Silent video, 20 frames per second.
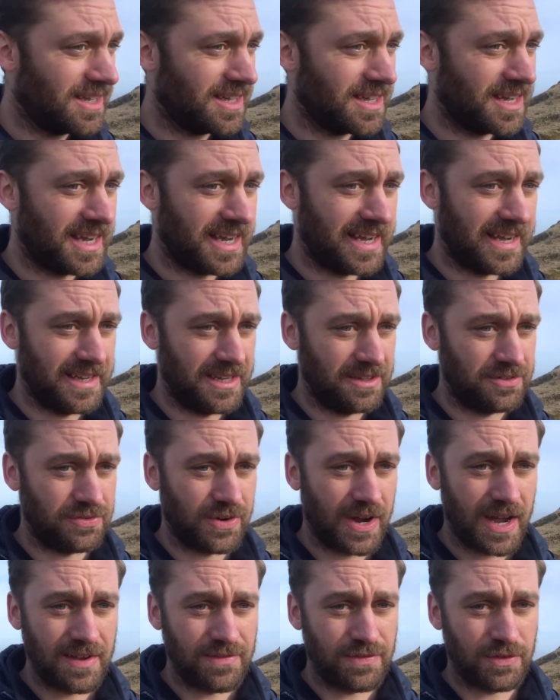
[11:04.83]
You
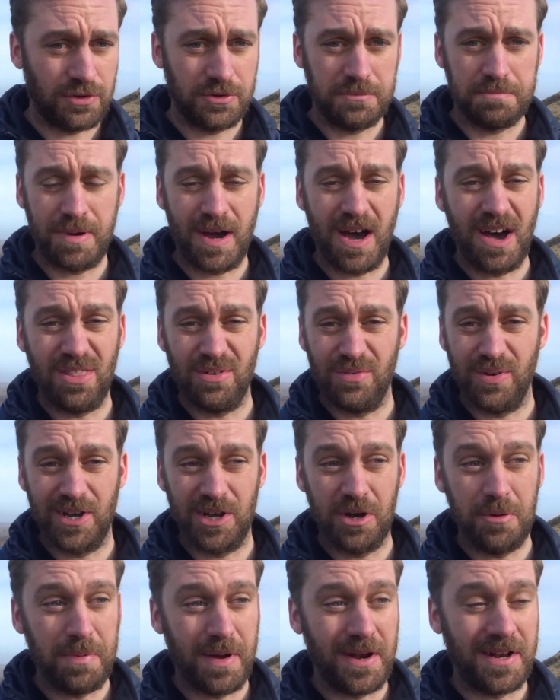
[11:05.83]
drive a good part of the way
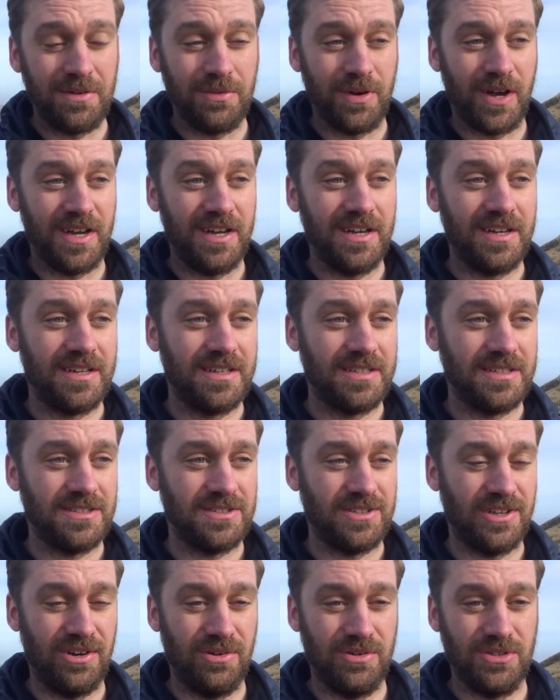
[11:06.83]
up anyway,
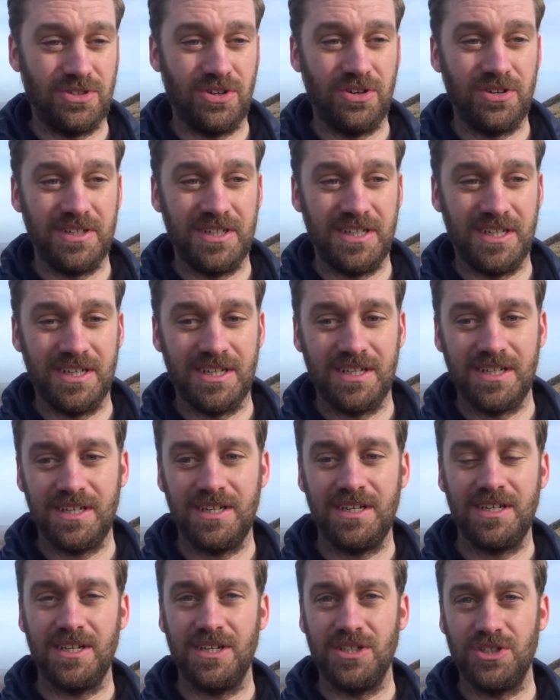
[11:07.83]
so it's only
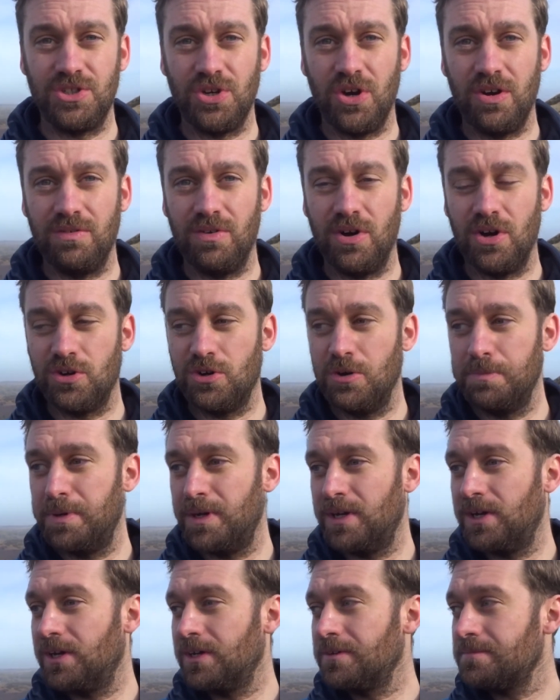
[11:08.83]
a short walk up
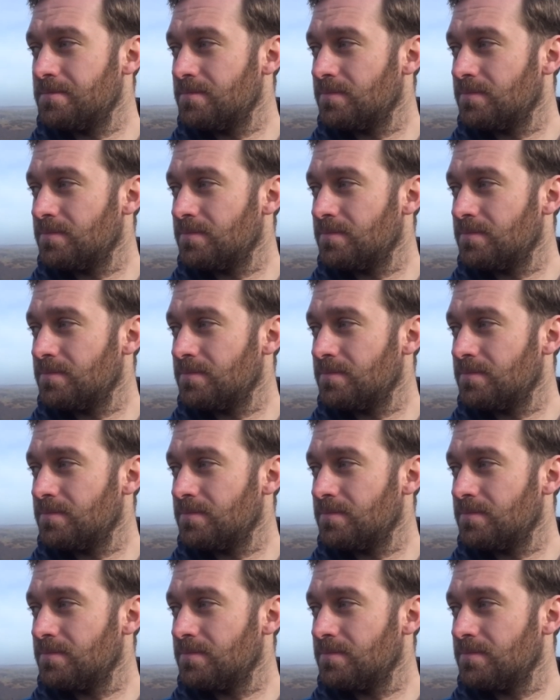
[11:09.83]
here.